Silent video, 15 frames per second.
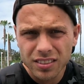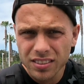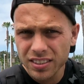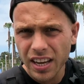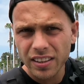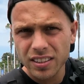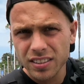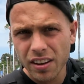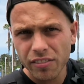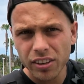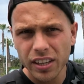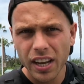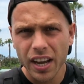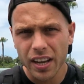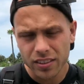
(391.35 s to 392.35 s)
to skate this every
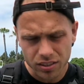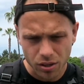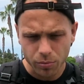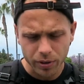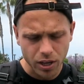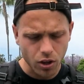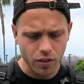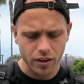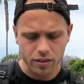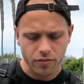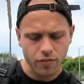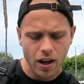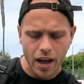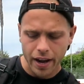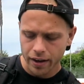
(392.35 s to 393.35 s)
day, so we know that it's
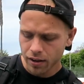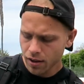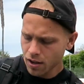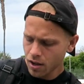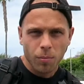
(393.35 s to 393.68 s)
fine.